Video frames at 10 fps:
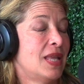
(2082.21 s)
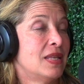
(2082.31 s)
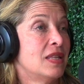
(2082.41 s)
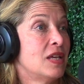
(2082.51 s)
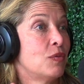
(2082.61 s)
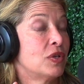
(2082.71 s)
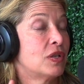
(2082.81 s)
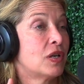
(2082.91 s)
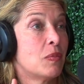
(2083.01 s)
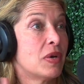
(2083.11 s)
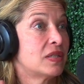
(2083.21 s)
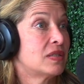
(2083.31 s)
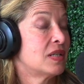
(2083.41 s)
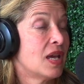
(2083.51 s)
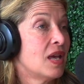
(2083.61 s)
And then they would
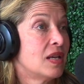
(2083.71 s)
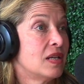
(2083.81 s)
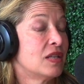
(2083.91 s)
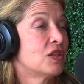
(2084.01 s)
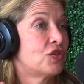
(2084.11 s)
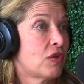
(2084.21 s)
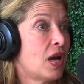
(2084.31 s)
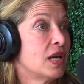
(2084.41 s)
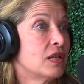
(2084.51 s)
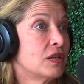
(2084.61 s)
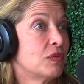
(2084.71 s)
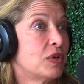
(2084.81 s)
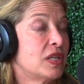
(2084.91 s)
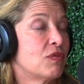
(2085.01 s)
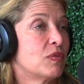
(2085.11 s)
combust again in the dryer
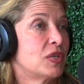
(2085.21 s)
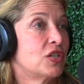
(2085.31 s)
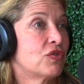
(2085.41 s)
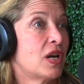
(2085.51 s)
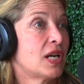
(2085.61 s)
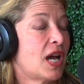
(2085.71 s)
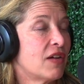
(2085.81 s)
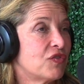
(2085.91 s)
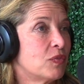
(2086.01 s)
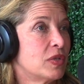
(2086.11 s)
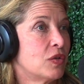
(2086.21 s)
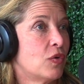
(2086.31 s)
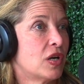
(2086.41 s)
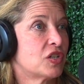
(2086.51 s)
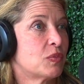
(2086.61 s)
when they were being dried after being
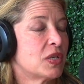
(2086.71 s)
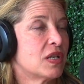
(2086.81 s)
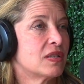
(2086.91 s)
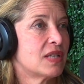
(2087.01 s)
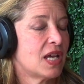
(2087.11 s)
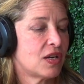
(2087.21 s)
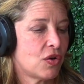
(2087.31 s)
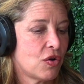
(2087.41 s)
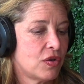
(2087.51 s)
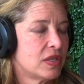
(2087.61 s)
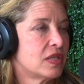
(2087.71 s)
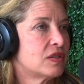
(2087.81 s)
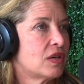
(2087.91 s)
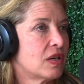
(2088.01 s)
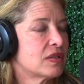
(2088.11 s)
washed, because they had all
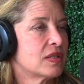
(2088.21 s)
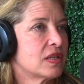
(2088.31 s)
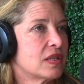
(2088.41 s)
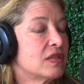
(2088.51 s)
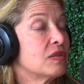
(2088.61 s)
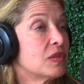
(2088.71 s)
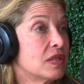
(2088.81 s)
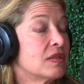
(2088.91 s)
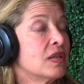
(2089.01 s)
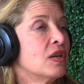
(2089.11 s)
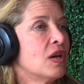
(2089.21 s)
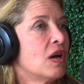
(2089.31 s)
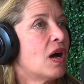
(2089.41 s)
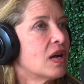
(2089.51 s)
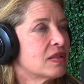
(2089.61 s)
these toxic, these
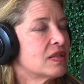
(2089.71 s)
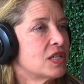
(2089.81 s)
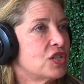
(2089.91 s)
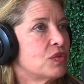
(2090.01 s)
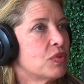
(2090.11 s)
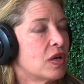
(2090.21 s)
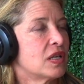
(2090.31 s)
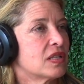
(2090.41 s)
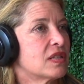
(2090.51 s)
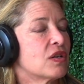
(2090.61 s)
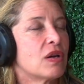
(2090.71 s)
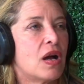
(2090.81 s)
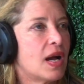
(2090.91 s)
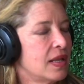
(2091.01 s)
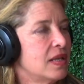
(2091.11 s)
oxidation products that are
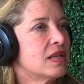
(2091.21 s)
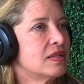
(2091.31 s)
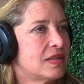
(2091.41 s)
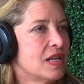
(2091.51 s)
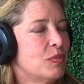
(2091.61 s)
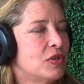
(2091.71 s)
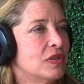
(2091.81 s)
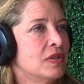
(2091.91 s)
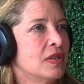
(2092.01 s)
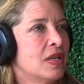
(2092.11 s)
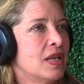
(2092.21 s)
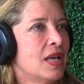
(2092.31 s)
highly unstable.